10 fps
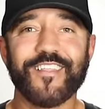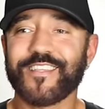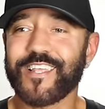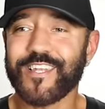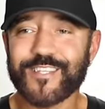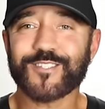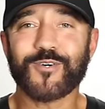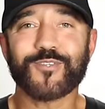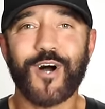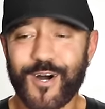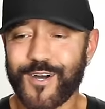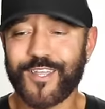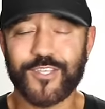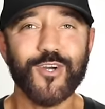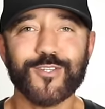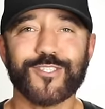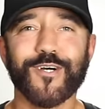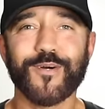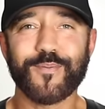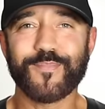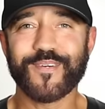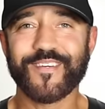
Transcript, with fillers: the list goes on. YouTube.